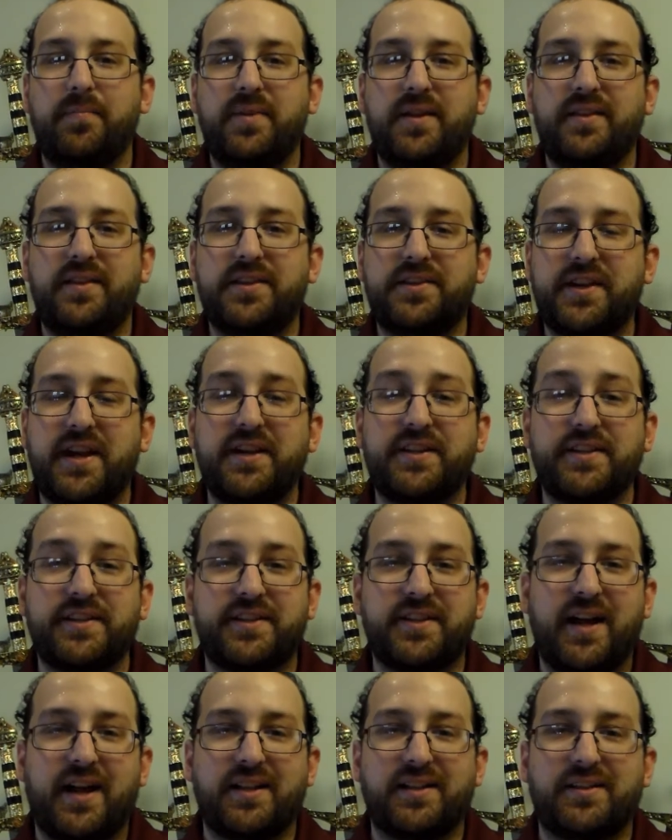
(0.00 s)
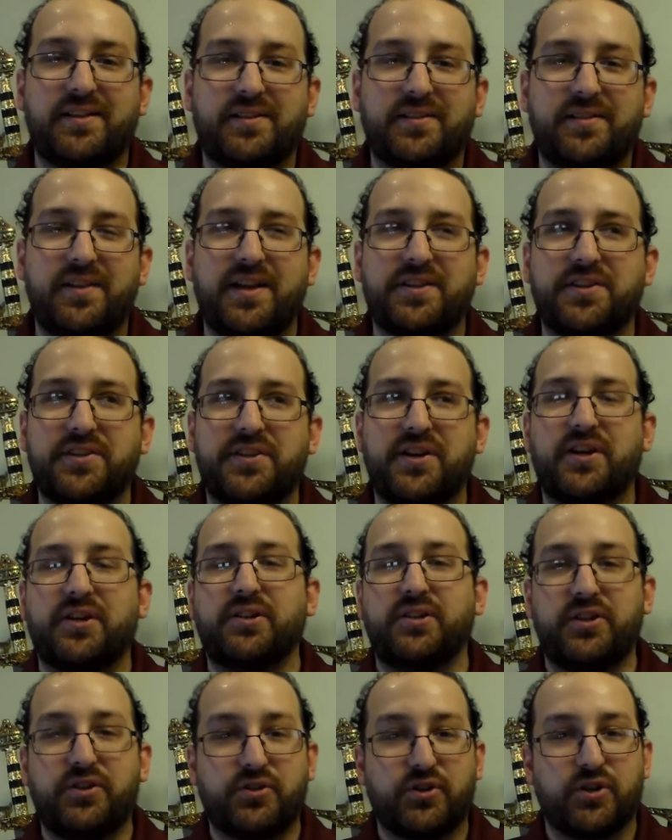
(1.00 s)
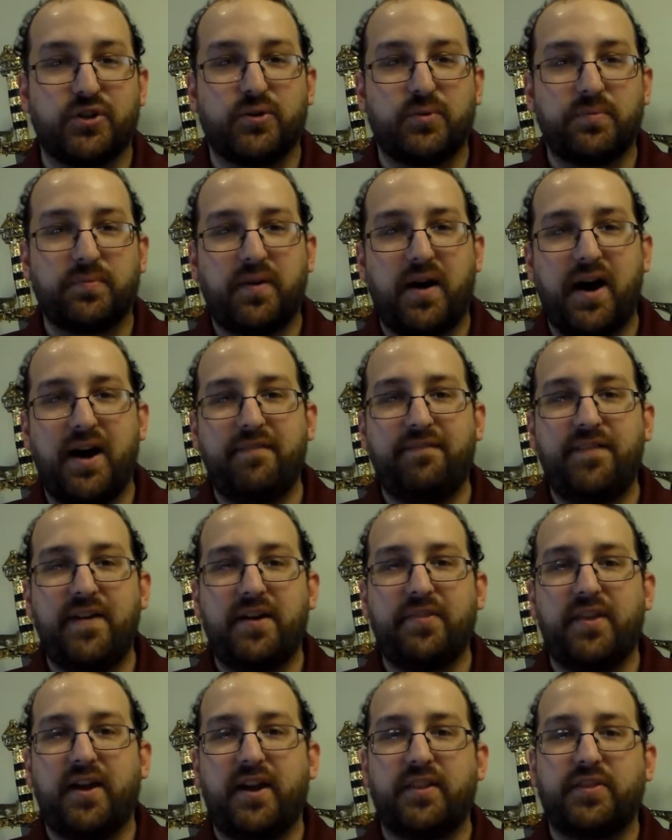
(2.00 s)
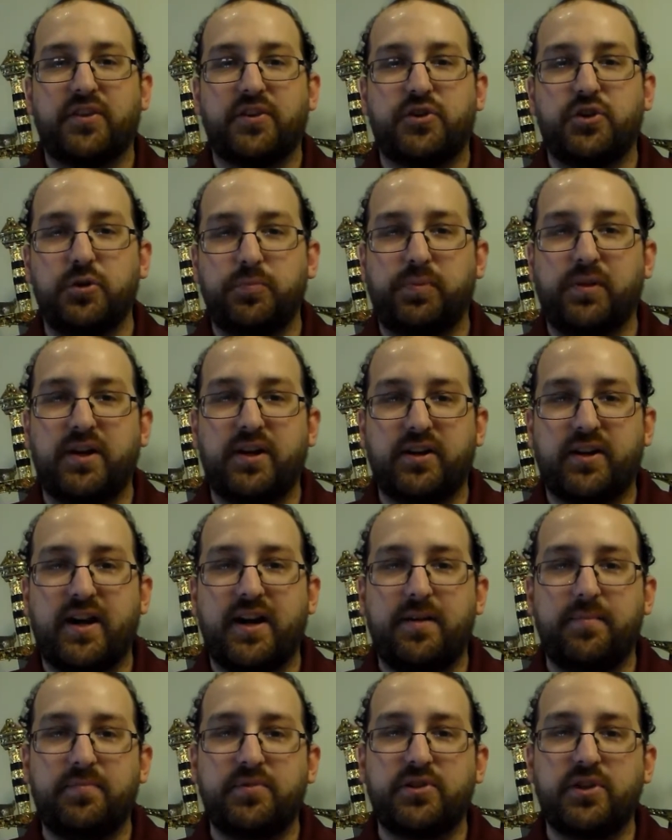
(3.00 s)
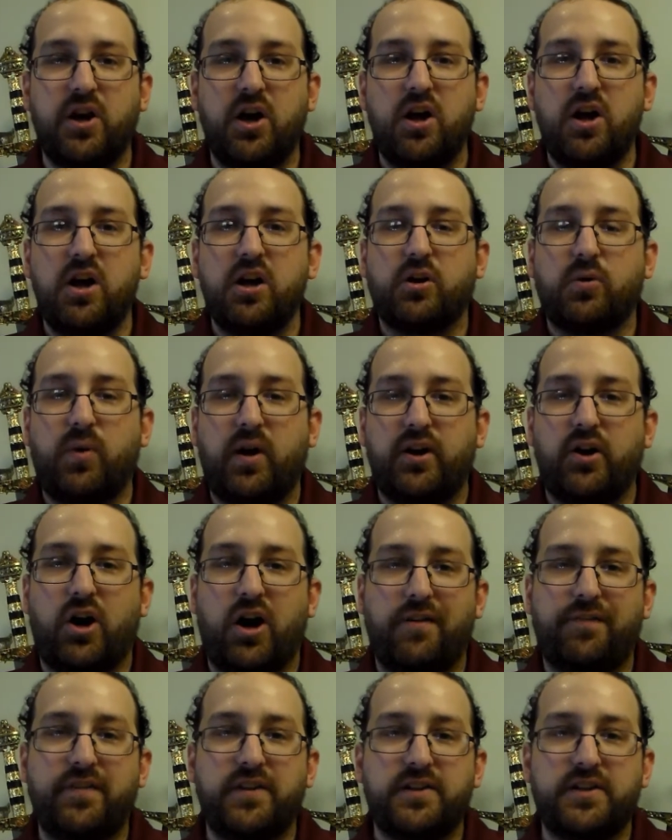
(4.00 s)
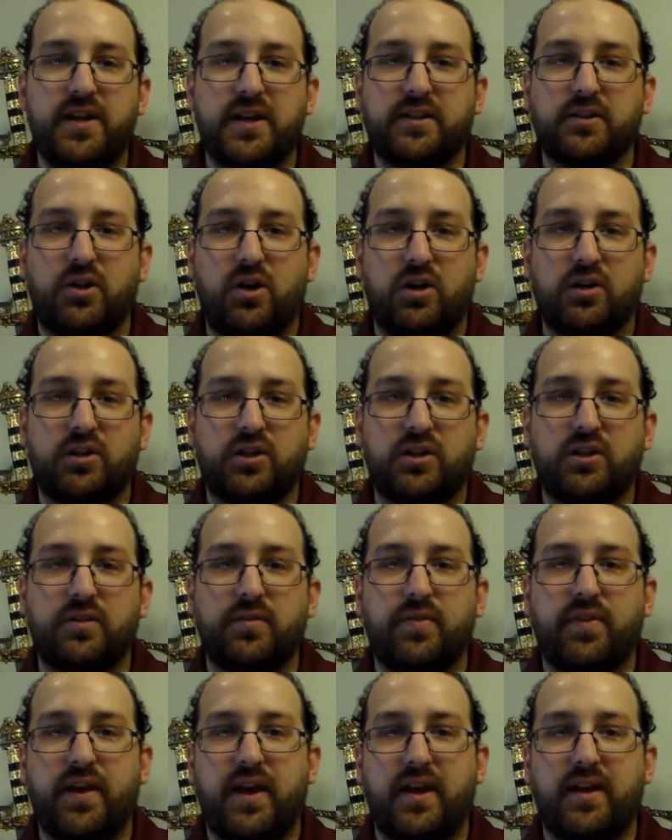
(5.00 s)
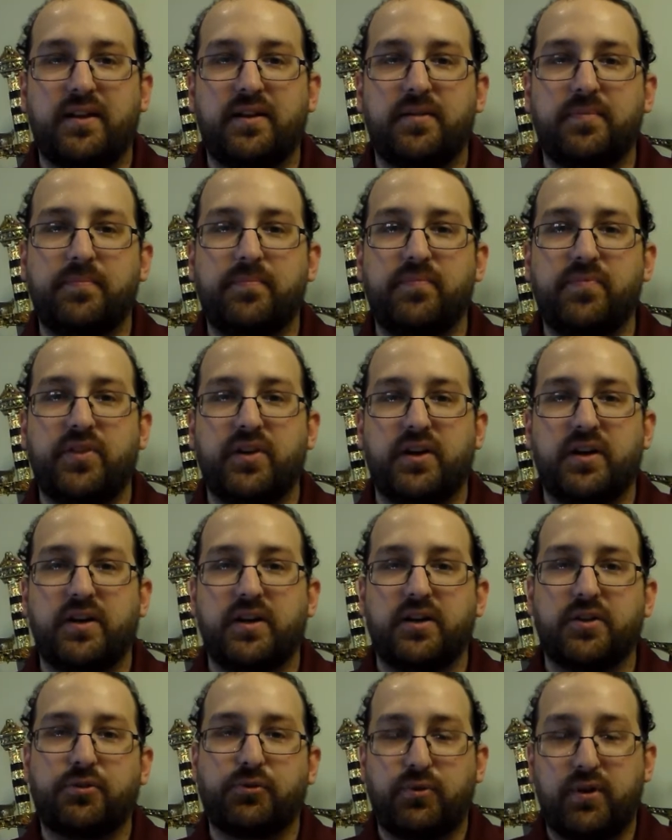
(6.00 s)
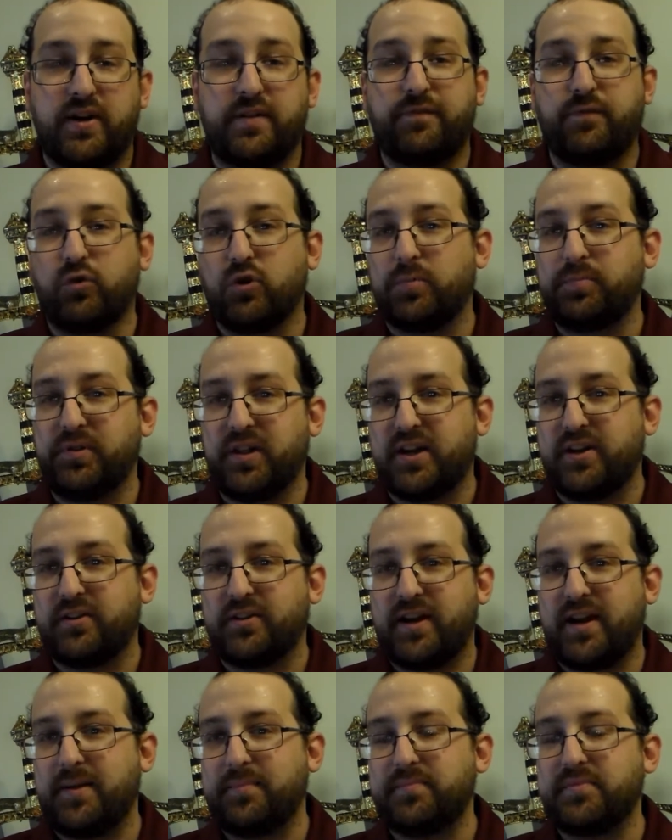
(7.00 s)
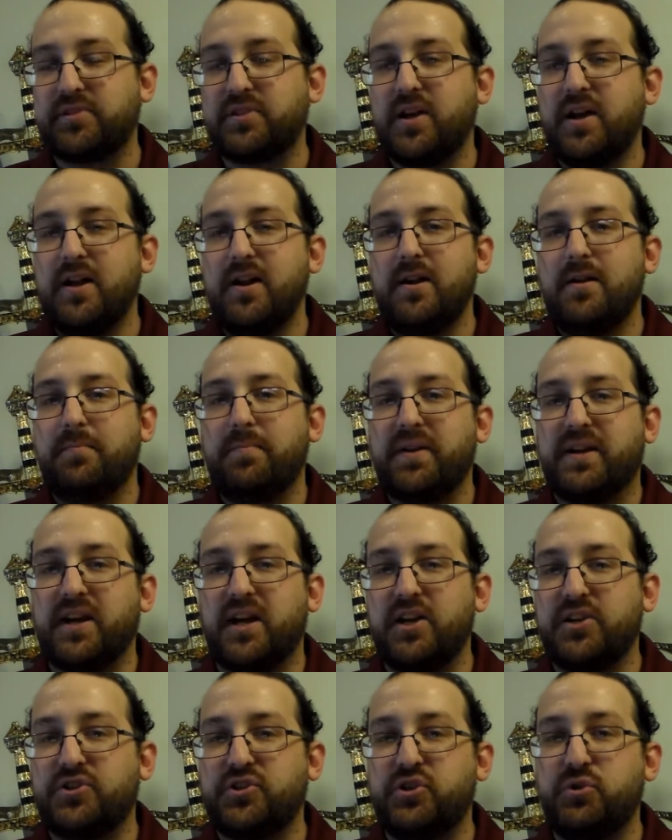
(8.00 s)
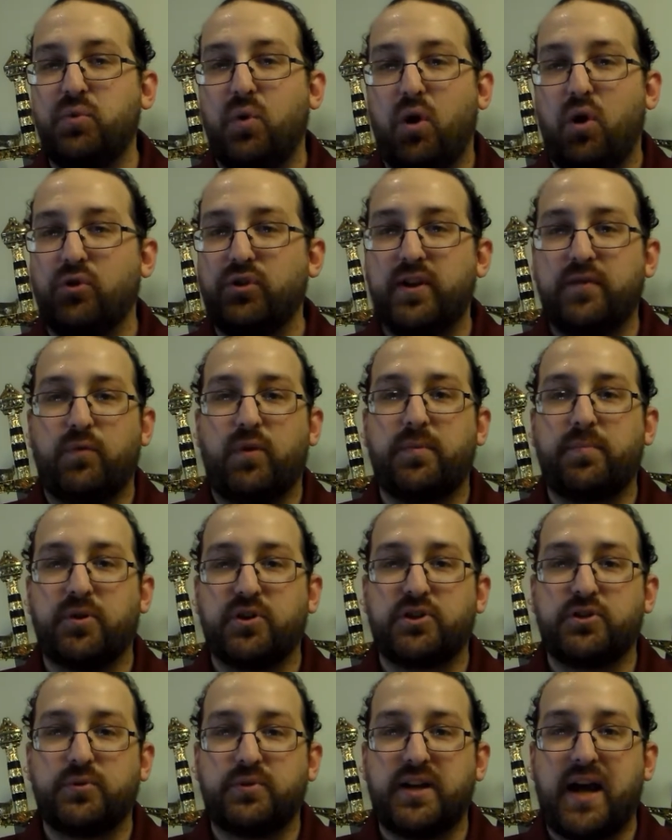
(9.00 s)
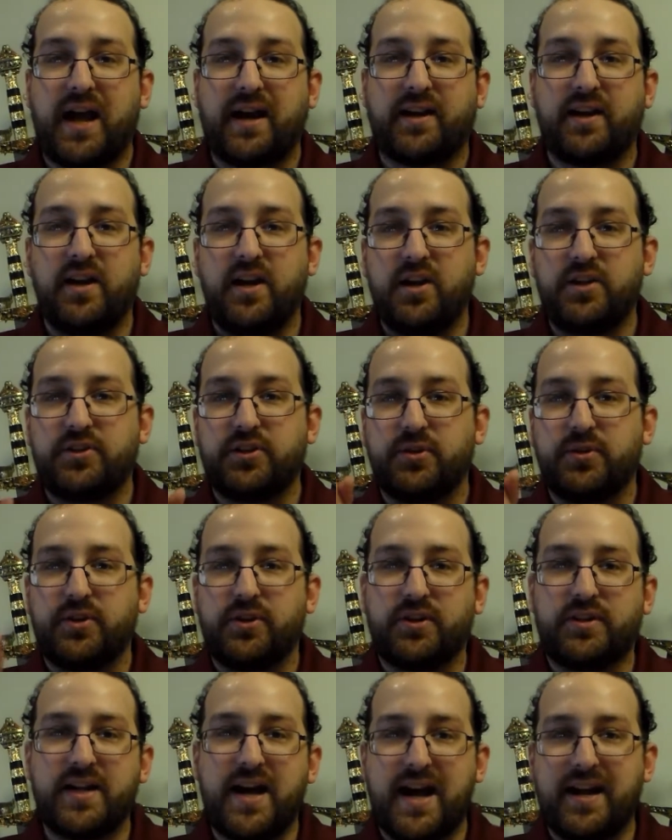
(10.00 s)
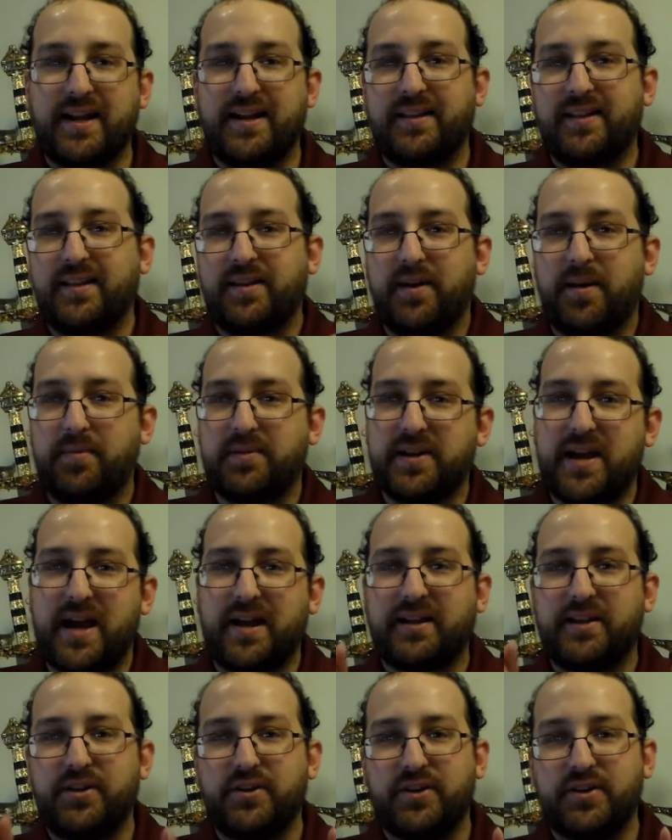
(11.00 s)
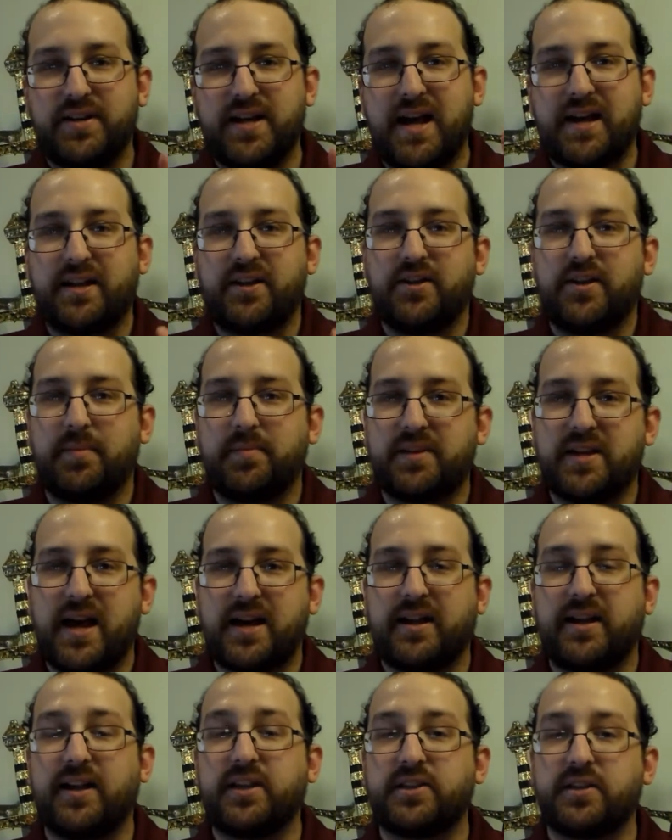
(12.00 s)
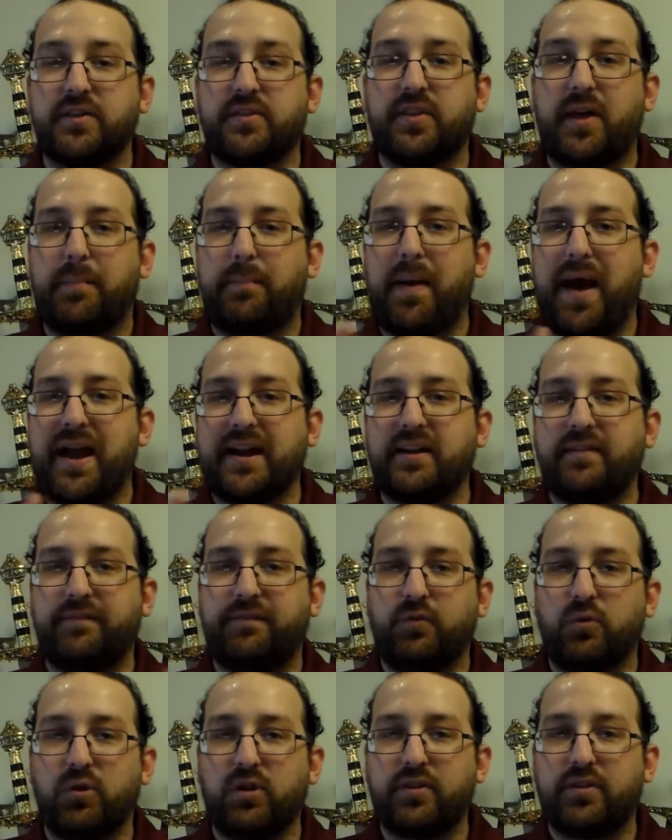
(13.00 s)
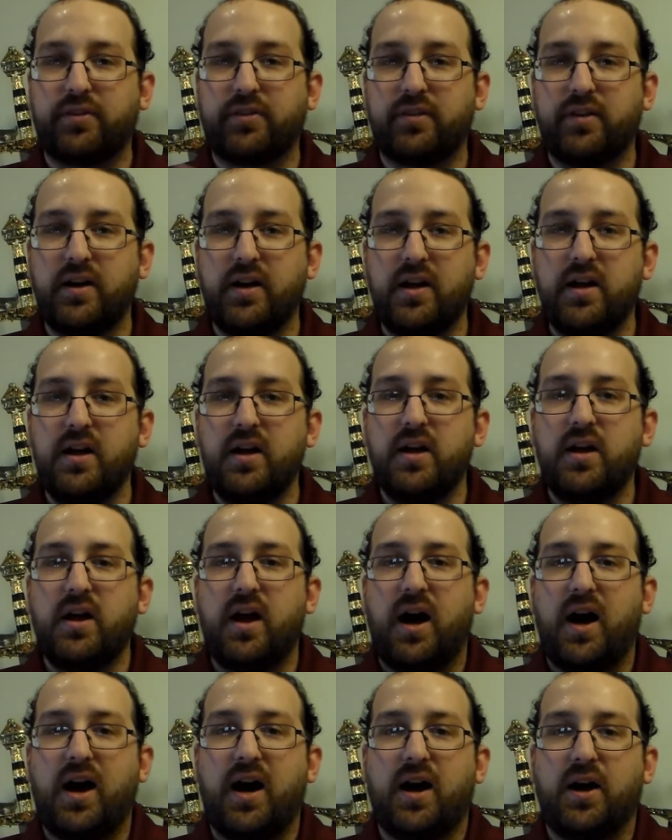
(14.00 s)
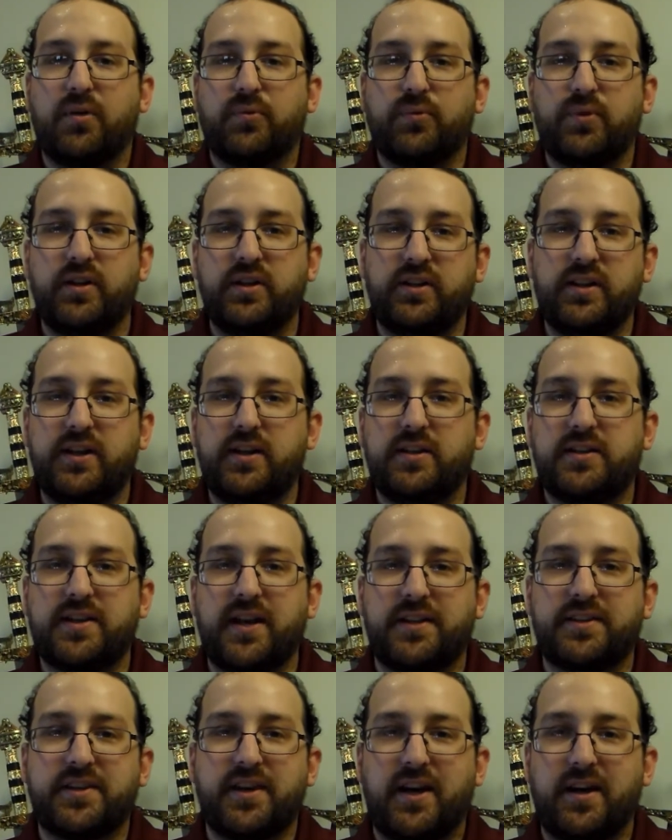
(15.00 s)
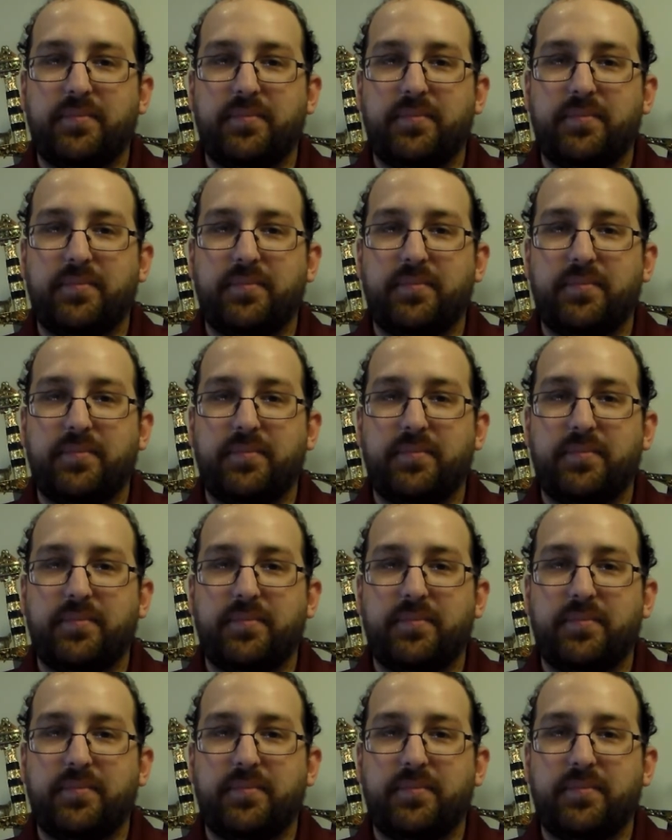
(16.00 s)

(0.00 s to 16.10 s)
In this case, it's not necessarily true. I've found that the 2-player games quite often take longer than the 3- and 4-player games because you only have one person to attack. So you're attacking, then I'm attacking, you're attacking, I'm attacking. It's that back and forth really sets